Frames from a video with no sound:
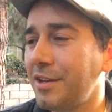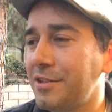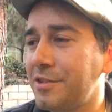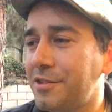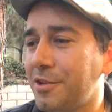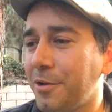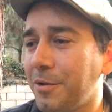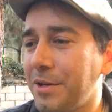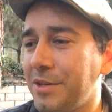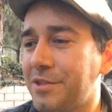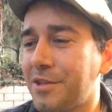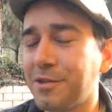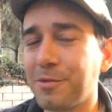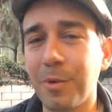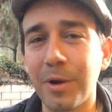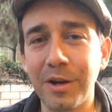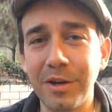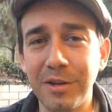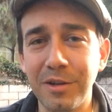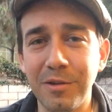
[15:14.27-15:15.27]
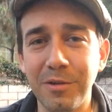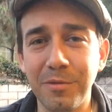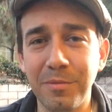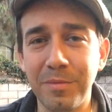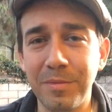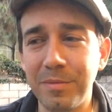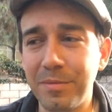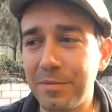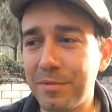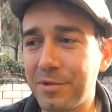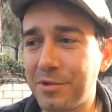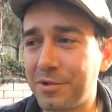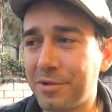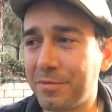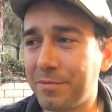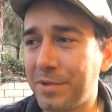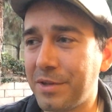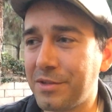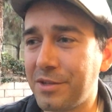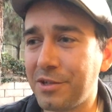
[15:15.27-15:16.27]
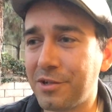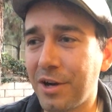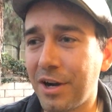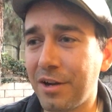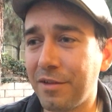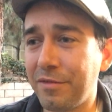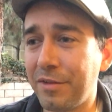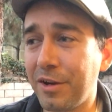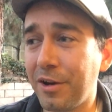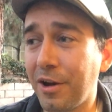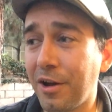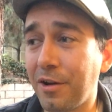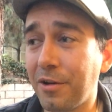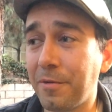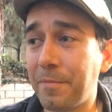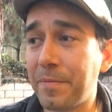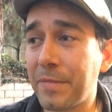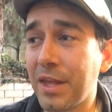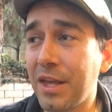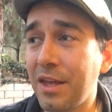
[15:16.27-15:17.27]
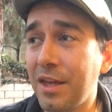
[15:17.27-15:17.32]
So he says, why are you busy trying to figure out